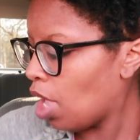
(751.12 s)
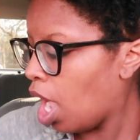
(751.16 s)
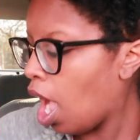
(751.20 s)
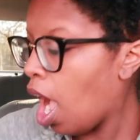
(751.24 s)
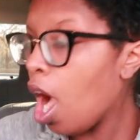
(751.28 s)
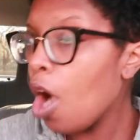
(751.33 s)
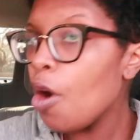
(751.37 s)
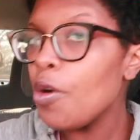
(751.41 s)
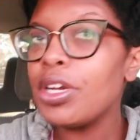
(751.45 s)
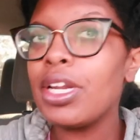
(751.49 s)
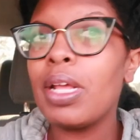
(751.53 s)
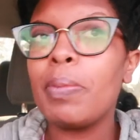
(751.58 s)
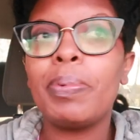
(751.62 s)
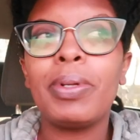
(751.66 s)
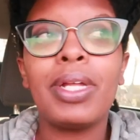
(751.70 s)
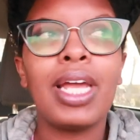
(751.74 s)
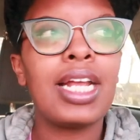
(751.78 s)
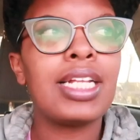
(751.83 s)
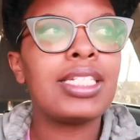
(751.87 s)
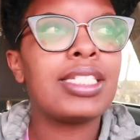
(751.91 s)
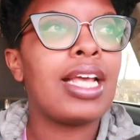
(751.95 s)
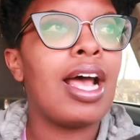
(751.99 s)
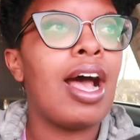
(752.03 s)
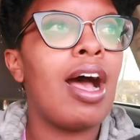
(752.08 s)
I already
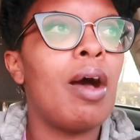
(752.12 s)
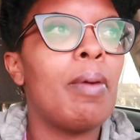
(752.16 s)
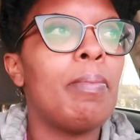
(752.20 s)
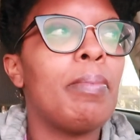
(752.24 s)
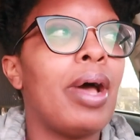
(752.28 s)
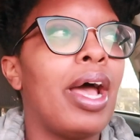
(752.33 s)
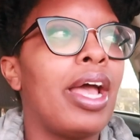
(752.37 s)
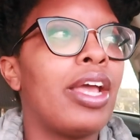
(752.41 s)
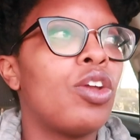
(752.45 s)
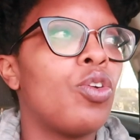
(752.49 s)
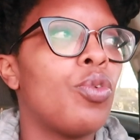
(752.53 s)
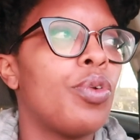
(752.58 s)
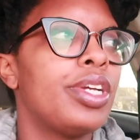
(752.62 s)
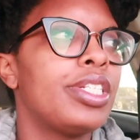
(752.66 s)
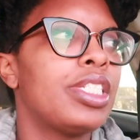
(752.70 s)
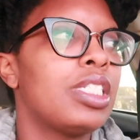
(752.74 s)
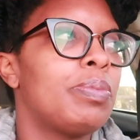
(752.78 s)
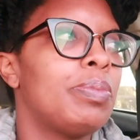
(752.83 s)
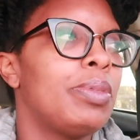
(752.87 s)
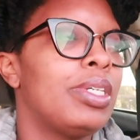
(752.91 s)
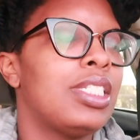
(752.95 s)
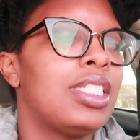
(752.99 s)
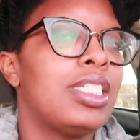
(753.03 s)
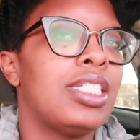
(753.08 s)
planned out my
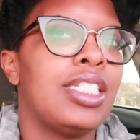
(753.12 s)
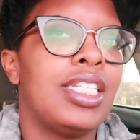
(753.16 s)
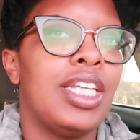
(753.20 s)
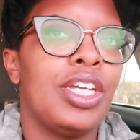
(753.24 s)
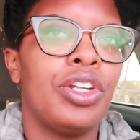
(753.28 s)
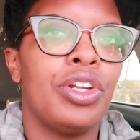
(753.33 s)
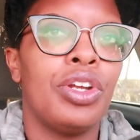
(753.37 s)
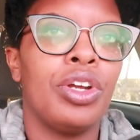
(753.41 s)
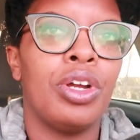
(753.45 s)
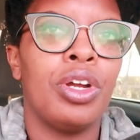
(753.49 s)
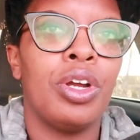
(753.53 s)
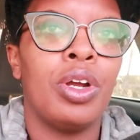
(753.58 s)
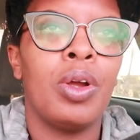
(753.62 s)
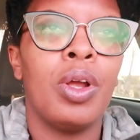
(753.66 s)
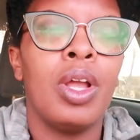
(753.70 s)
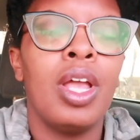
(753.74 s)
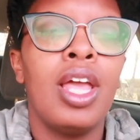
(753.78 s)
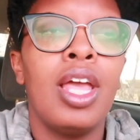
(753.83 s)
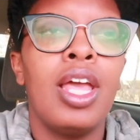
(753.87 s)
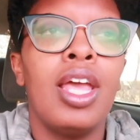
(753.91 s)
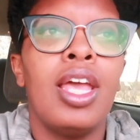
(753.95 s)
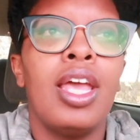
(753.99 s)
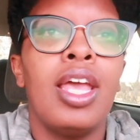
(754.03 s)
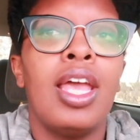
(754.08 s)
Christmas dinner
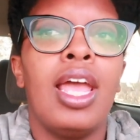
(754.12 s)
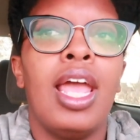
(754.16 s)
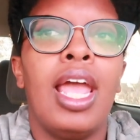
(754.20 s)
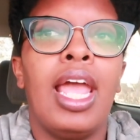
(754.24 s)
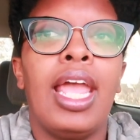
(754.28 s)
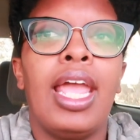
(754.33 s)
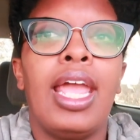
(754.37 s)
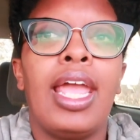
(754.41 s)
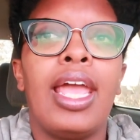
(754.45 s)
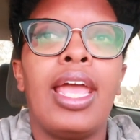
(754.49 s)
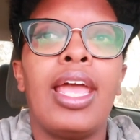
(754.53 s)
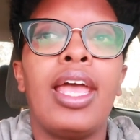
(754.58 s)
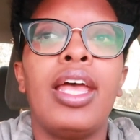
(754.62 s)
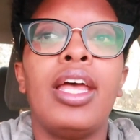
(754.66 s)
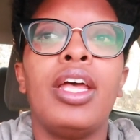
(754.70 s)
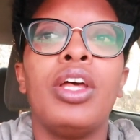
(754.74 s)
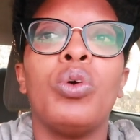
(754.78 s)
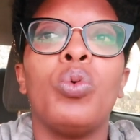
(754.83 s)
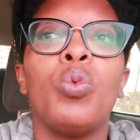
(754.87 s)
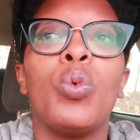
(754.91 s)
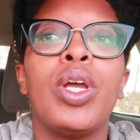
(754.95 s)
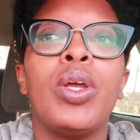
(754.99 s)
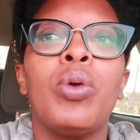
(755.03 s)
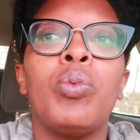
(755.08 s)

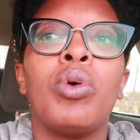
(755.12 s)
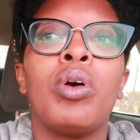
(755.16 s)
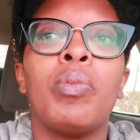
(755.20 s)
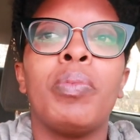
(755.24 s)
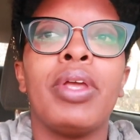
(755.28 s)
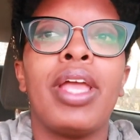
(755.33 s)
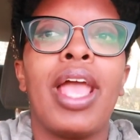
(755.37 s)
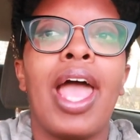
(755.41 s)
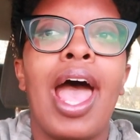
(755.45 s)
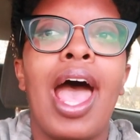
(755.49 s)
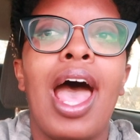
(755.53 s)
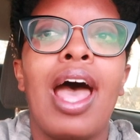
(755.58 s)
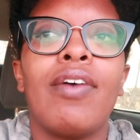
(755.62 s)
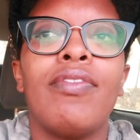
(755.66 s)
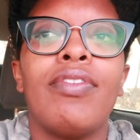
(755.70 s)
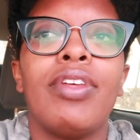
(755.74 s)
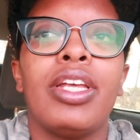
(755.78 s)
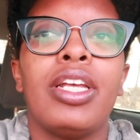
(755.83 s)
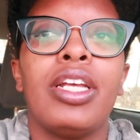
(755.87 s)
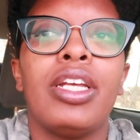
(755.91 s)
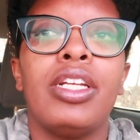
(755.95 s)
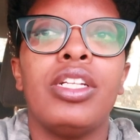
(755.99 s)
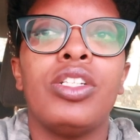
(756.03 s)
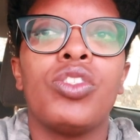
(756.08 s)
and we will be
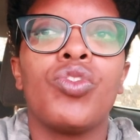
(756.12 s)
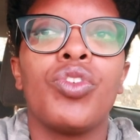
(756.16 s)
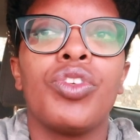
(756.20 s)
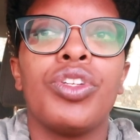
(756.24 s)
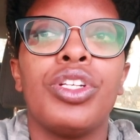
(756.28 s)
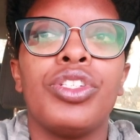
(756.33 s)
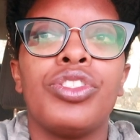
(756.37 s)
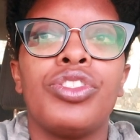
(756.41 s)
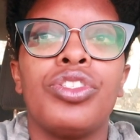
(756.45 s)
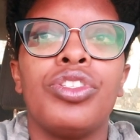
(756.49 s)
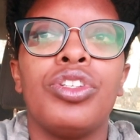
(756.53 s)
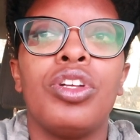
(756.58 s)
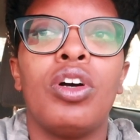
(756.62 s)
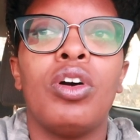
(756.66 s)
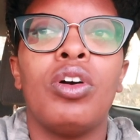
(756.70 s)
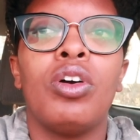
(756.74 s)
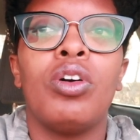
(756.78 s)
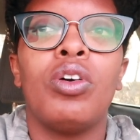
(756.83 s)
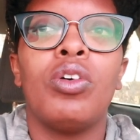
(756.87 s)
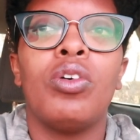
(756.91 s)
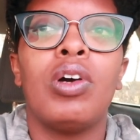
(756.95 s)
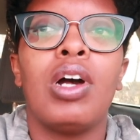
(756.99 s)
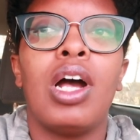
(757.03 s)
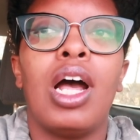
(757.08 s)
having
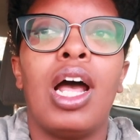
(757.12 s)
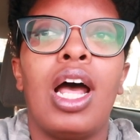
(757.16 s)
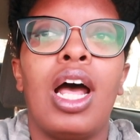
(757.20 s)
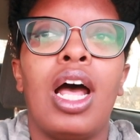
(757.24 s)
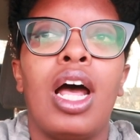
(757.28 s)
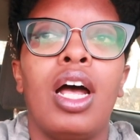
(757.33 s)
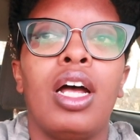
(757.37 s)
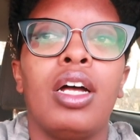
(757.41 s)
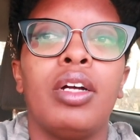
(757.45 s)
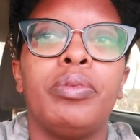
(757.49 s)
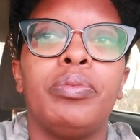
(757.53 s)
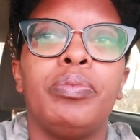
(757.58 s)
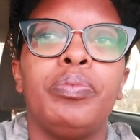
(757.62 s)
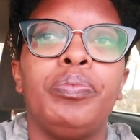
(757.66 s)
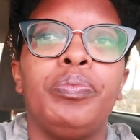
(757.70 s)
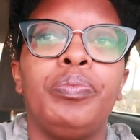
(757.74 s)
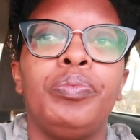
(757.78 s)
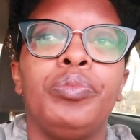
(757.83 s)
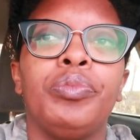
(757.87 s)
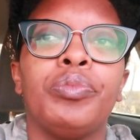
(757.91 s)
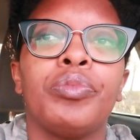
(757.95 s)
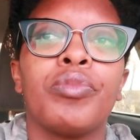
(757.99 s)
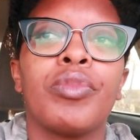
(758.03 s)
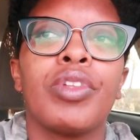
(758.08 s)
traditional
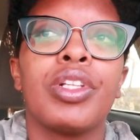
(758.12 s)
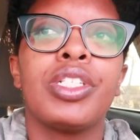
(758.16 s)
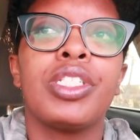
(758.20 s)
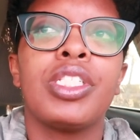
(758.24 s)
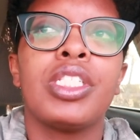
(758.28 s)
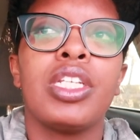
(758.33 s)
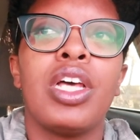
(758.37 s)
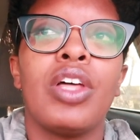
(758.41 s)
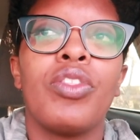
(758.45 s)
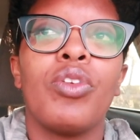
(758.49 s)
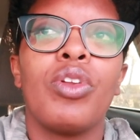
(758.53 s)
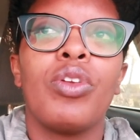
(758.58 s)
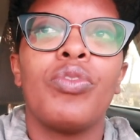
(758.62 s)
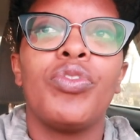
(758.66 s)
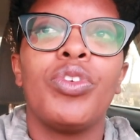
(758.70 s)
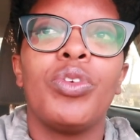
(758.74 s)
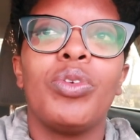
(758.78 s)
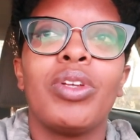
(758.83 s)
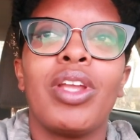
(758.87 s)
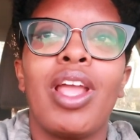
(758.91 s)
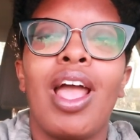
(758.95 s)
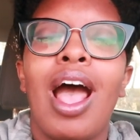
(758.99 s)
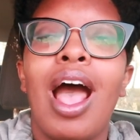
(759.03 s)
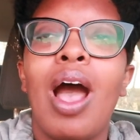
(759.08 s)
um, southern
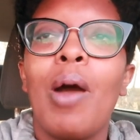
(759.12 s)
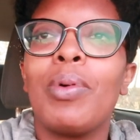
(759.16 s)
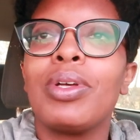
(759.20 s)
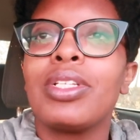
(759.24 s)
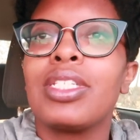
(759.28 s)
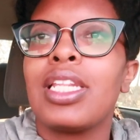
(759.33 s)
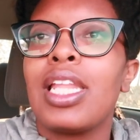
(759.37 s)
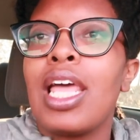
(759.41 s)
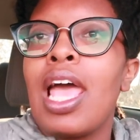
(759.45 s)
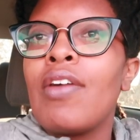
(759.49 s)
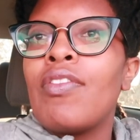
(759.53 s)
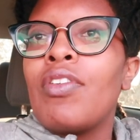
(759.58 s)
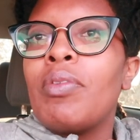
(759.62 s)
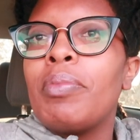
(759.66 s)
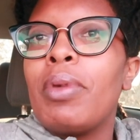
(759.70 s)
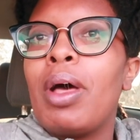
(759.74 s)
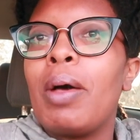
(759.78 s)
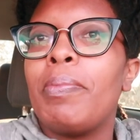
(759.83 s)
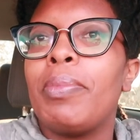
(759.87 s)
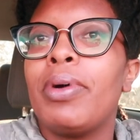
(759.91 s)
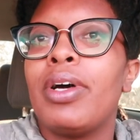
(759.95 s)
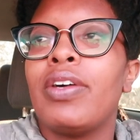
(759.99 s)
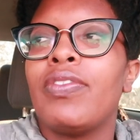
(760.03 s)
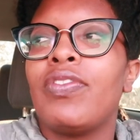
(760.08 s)
food. Yeah, I was laughing
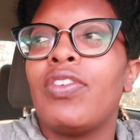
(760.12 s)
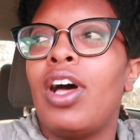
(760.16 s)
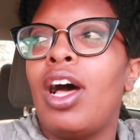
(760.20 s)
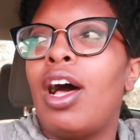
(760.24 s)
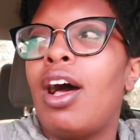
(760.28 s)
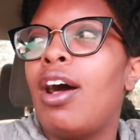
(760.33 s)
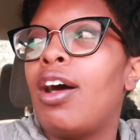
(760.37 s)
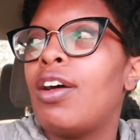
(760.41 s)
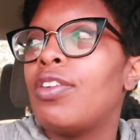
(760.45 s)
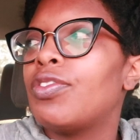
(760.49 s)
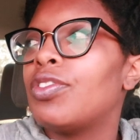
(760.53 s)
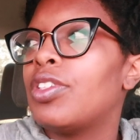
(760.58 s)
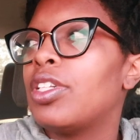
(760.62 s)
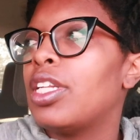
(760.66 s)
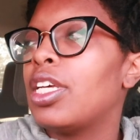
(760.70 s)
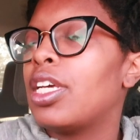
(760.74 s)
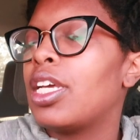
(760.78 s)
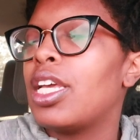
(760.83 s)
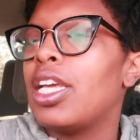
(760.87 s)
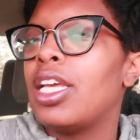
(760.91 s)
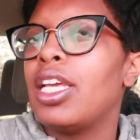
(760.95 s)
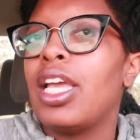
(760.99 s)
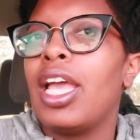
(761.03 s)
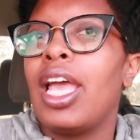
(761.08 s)
my buff off
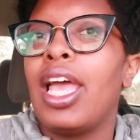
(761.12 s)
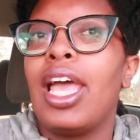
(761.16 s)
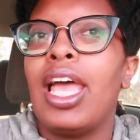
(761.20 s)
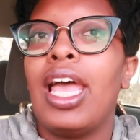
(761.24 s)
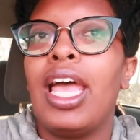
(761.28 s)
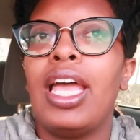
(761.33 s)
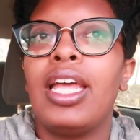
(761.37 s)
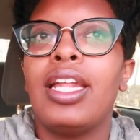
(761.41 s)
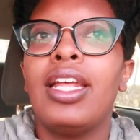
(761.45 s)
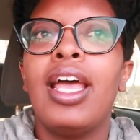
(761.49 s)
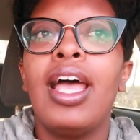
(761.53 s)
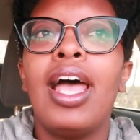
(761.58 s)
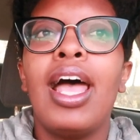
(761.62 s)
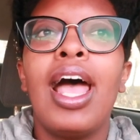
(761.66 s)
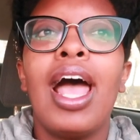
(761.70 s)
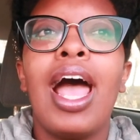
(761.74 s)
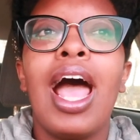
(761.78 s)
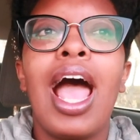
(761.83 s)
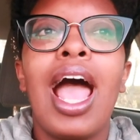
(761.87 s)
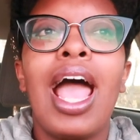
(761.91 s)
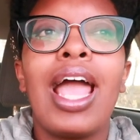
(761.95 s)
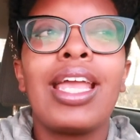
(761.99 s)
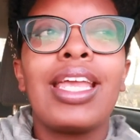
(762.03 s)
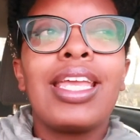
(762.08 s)
looking at,
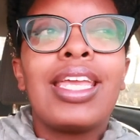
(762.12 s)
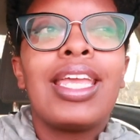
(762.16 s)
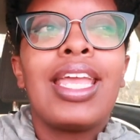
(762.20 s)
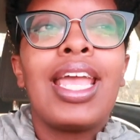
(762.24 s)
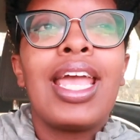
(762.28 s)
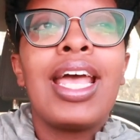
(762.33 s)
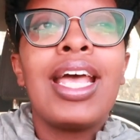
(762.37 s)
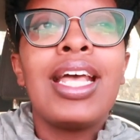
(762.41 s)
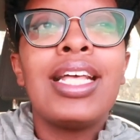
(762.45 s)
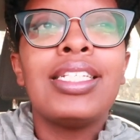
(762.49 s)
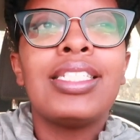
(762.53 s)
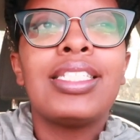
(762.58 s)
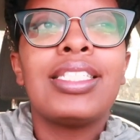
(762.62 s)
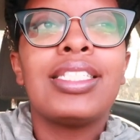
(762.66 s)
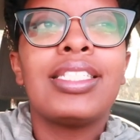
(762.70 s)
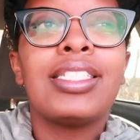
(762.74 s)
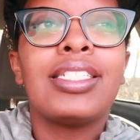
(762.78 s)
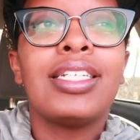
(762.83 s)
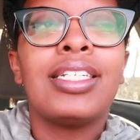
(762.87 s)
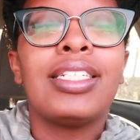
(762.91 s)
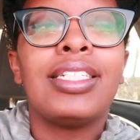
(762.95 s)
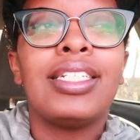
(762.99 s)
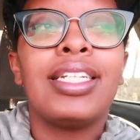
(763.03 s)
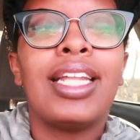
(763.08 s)
I
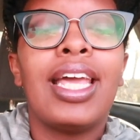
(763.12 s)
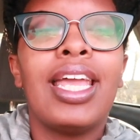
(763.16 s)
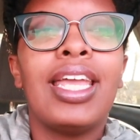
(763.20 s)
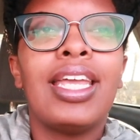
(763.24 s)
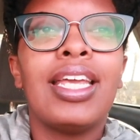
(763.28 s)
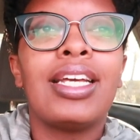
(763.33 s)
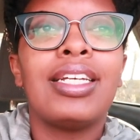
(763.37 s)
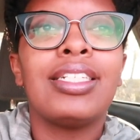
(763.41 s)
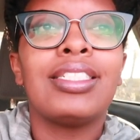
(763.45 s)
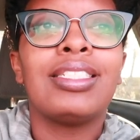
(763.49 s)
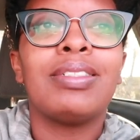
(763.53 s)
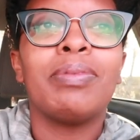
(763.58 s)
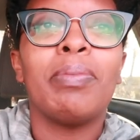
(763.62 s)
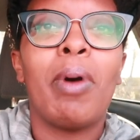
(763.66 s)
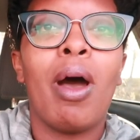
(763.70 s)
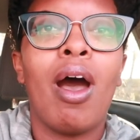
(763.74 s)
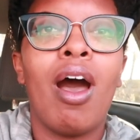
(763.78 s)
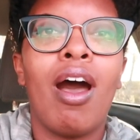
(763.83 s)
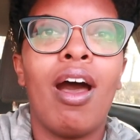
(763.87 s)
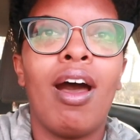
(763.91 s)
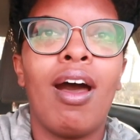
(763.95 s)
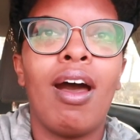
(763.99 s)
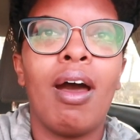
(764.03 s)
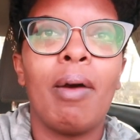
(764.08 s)
guess Leia's
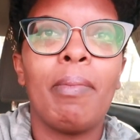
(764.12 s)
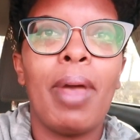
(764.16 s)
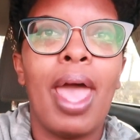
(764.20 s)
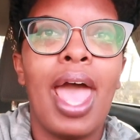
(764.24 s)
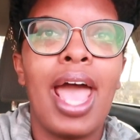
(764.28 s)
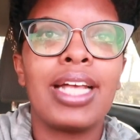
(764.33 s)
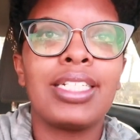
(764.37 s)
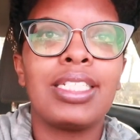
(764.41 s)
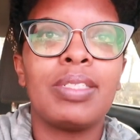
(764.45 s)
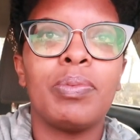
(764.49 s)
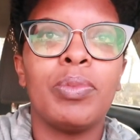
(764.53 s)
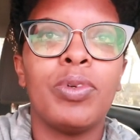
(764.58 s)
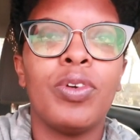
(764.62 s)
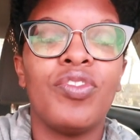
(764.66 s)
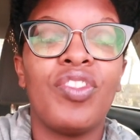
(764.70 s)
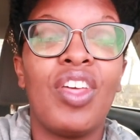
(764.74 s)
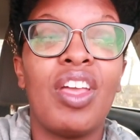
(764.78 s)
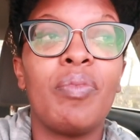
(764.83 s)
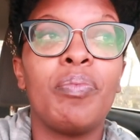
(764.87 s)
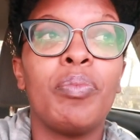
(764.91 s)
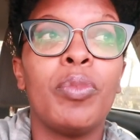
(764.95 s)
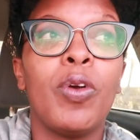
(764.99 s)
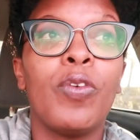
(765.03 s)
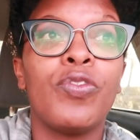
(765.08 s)
mom has moved,
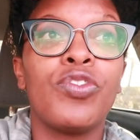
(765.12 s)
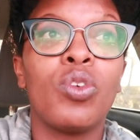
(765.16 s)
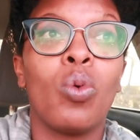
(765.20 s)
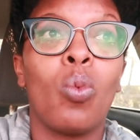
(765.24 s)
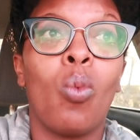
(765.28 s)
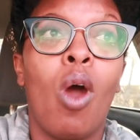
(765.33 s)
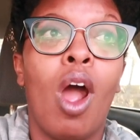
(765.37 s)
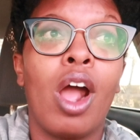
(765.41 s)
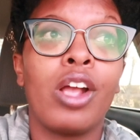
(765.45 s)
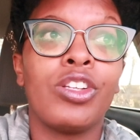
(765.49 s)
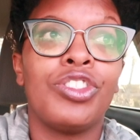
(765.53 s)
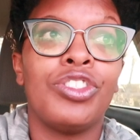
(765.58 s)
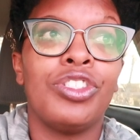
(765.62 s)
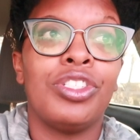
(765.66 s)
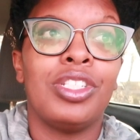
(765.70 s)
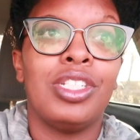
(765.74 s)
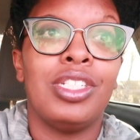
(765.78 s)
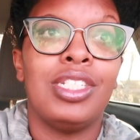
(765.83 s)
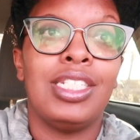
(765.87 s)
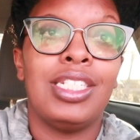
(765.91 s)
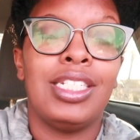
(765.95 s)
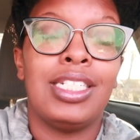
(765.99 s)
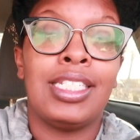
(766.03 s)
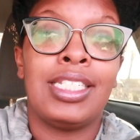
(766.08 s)
they moved to
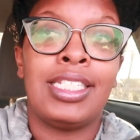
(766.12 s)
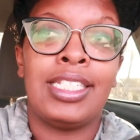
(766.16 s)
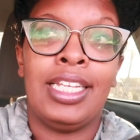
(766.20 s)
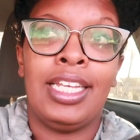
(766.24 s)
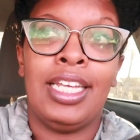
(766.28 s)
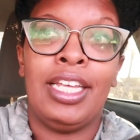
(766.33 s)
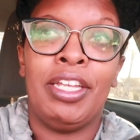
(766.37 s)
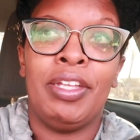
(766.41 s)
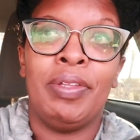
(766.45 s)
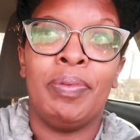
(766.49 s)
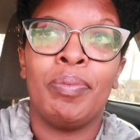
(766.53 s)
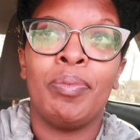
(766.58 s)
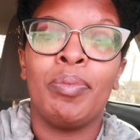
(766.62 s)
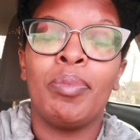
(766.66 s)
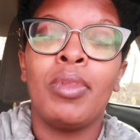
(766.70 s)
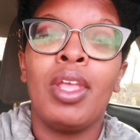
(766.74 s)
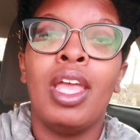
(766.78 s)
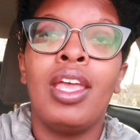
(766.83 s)
Washington, D.C